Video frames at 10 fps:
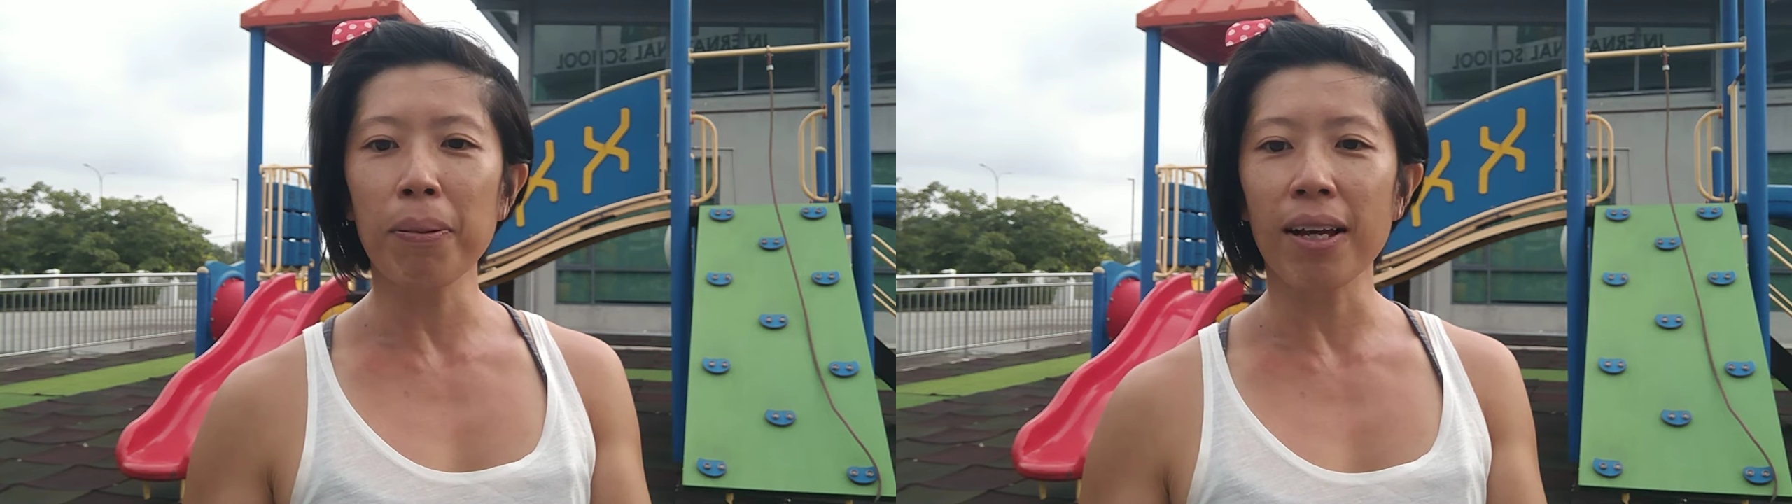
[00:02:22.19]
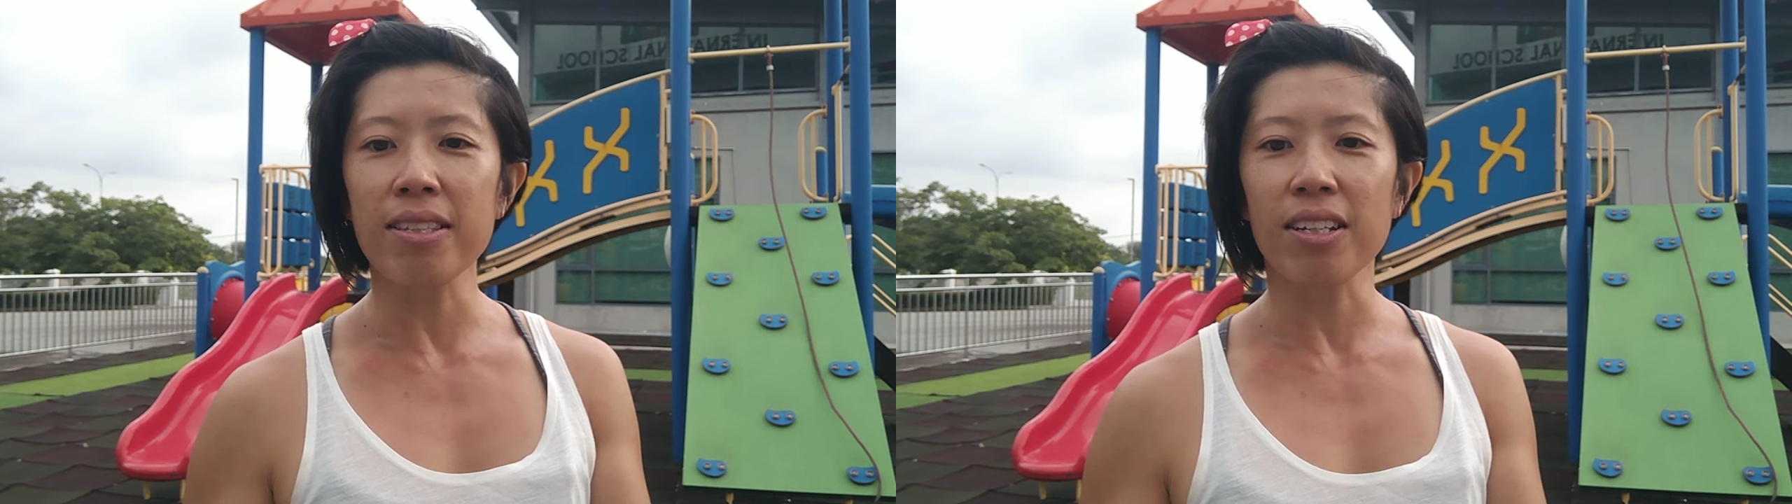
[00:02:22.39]

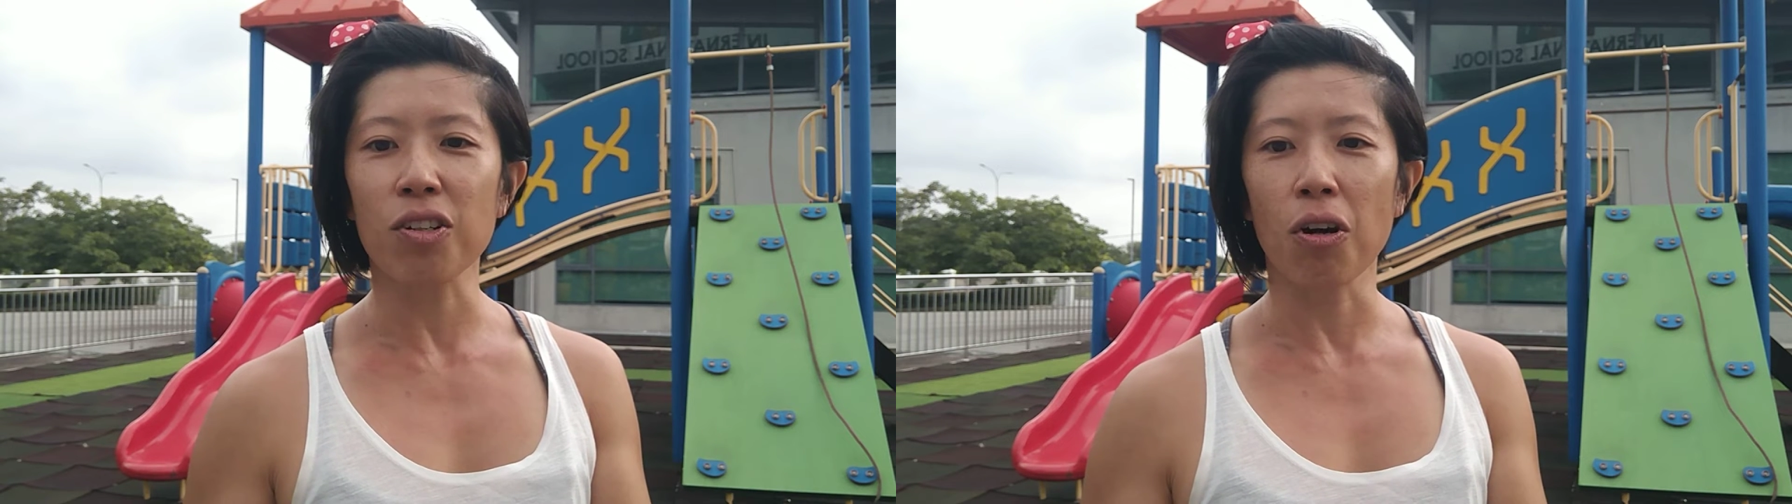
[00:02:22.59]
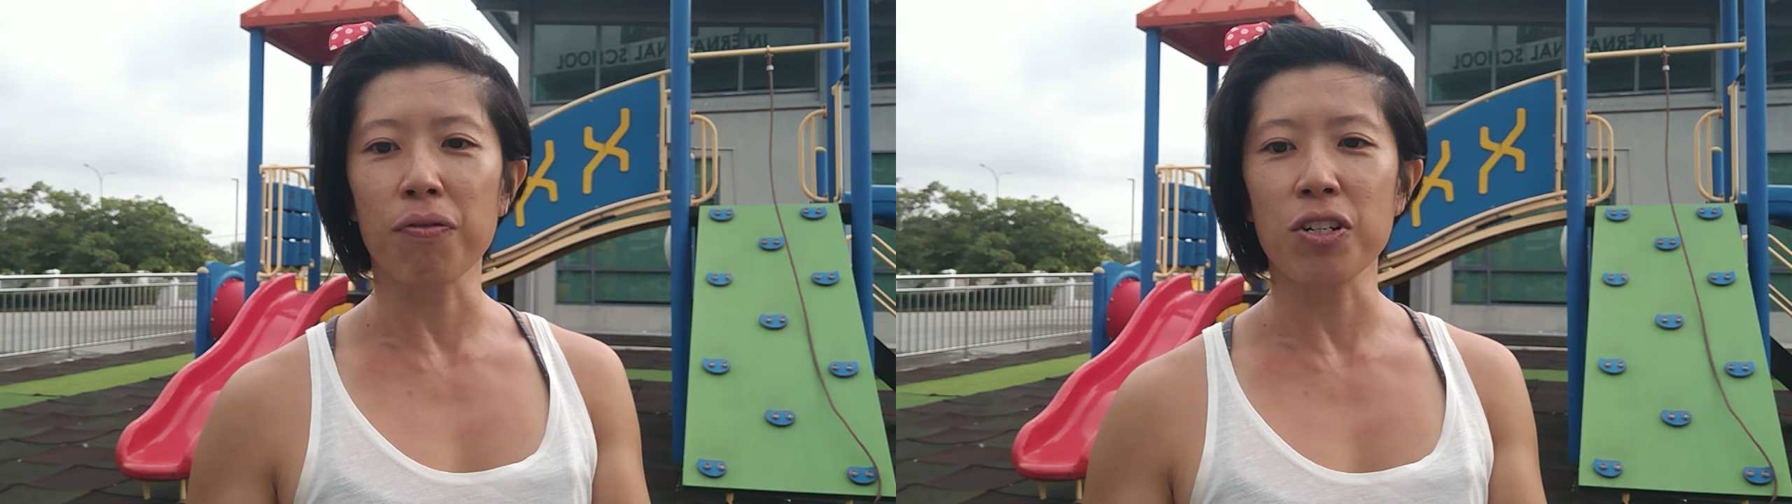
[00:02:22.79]
planted
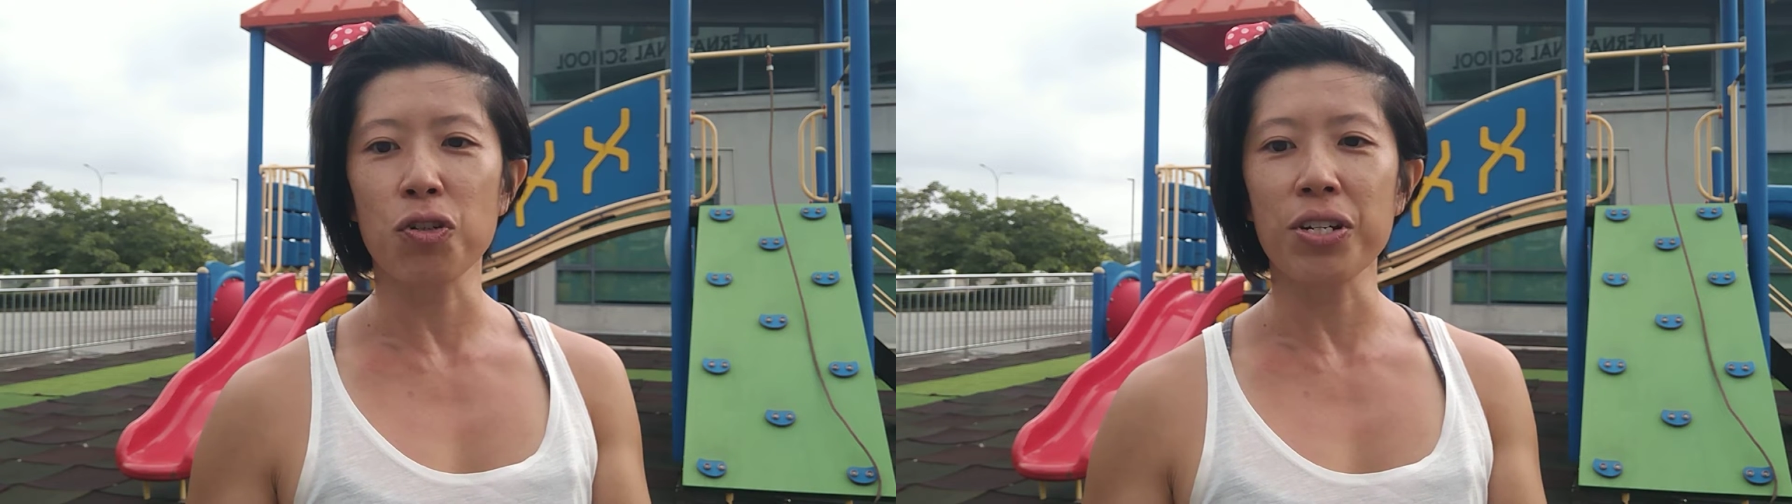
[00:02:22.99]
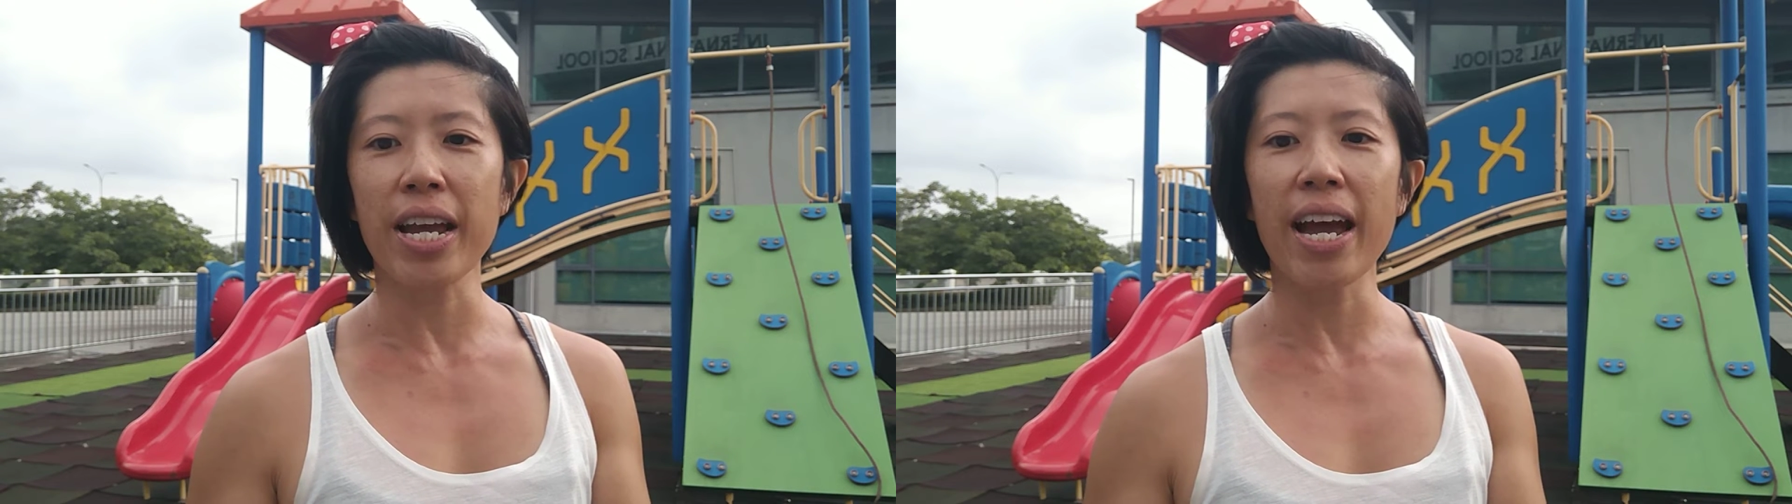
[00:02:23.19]
coffee tree